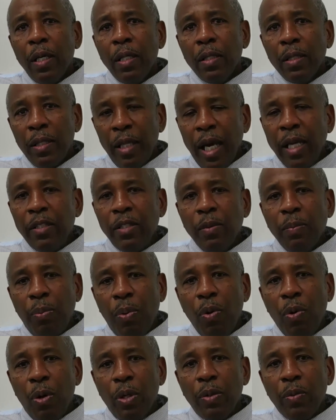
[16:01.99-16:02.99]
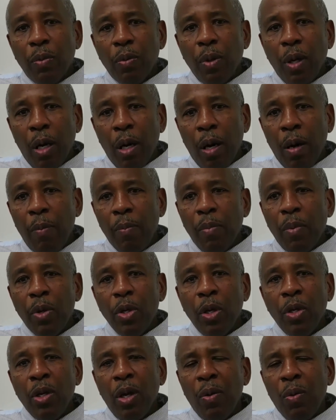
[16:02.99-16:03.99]
That's important.
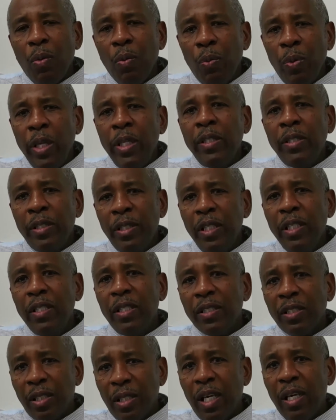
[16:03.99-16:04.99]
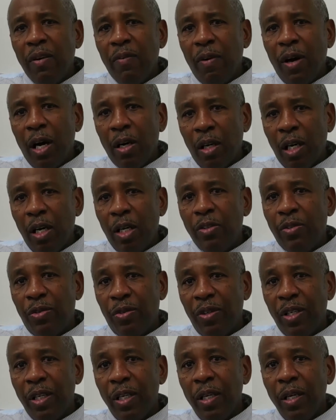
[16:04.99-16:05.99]
We see the state of our
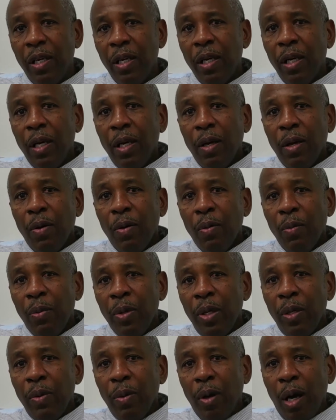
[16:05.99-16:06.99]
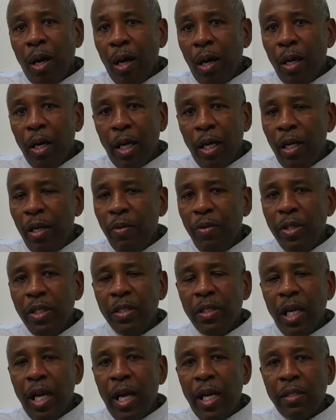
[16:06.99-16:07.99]
country. We here in
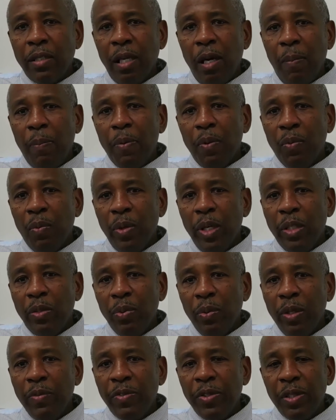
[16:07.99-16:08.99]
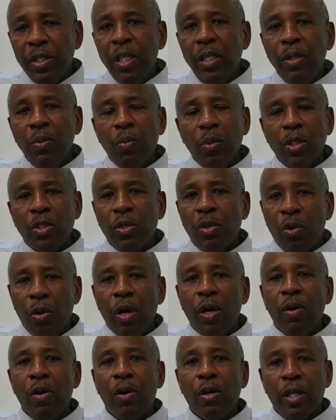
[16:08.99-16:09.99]
these last couple of weeks, we've seen what's
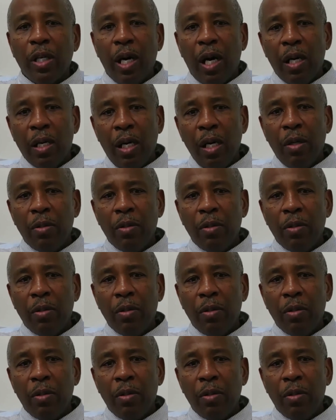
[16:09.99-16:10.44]
going on in our